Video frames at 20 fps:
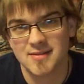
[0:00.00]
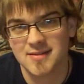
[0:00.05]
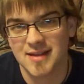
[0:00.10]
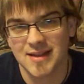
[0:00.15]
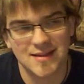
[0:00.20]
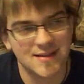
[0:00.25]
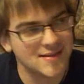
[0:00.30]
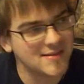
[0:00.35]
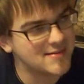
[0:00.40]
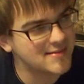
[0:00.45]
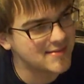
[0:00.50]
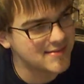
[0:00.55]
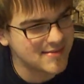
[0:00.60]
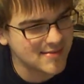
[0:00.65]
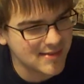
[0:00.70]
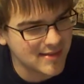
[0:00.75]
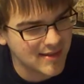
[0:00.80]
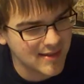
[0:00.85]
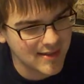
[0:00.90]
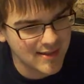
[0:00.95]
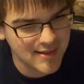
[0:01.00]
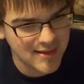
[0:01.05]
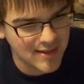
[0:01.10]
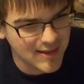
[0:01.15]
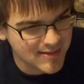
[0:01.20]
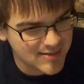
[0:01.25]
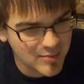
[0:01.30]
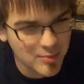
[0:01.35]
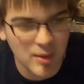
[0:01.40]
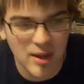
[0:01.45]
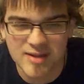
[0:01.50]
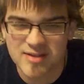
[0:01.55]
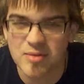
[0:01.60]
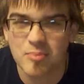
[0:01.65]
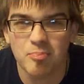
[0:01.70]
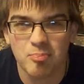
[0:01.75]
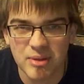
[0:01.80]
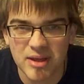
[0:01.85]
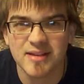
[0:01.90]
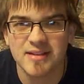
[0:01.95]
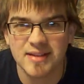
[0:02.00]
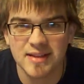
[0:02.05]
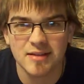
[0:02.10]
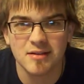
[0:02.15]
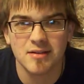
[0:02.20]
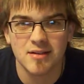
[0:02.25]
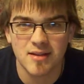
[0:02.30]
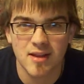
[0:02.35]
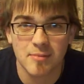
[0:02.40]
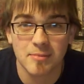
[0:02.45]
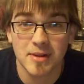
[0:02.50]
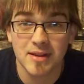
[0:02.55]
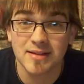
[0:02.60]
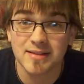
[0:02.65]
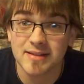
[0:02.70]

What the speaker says: Like this, it's a big deal to them.